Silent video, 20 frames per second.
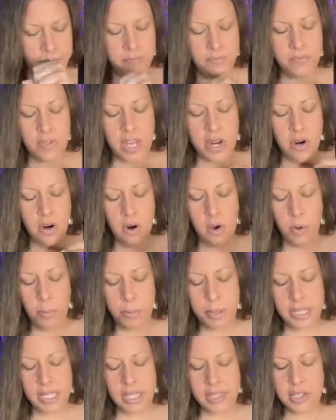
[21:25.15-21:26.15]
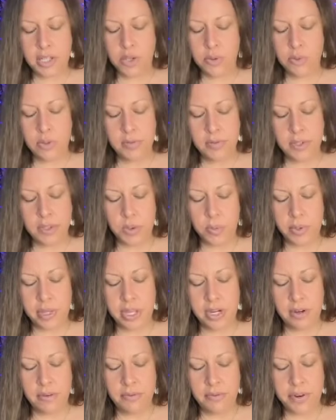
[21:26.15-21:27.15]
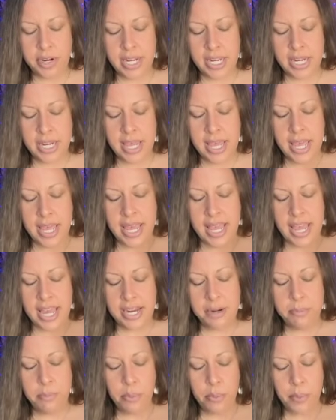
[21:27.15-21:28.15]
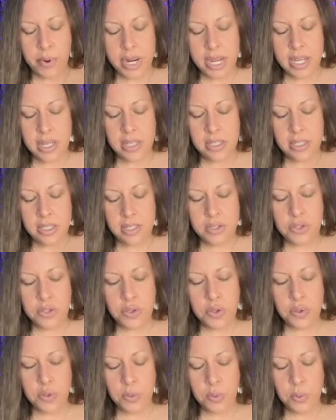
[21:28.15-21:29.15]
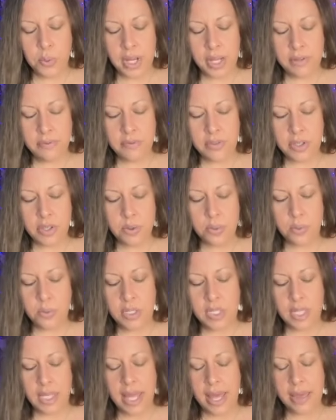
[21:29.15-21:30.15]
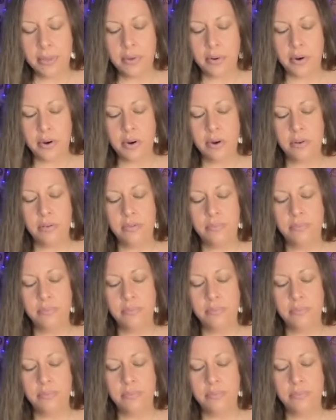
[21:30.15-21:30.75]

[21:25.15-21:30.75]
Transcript: They are hoping that the universe will intervene and bring the two of you together.